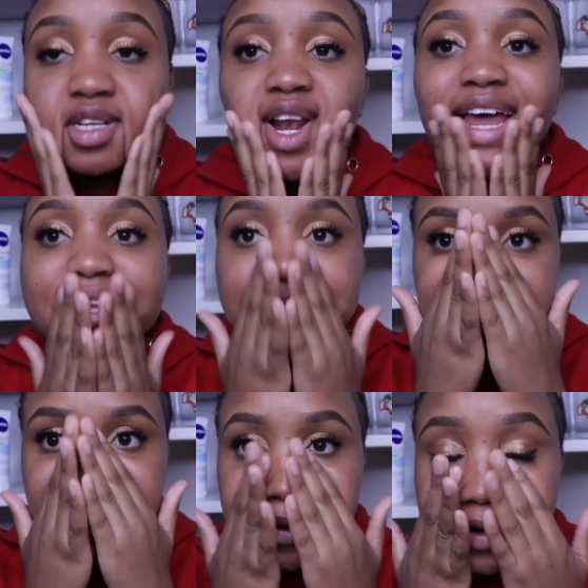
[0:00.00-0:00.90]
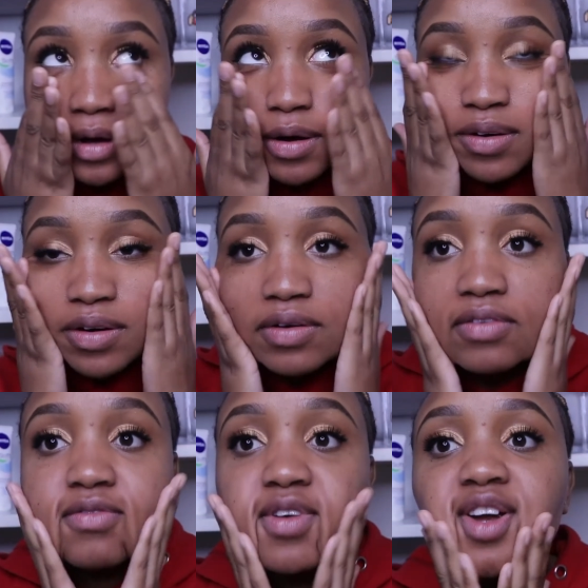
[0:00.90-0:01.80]
glides on
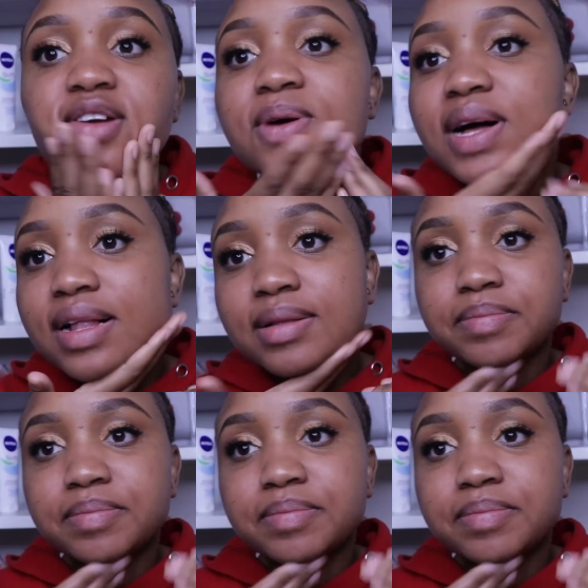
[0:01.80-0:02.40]
very well.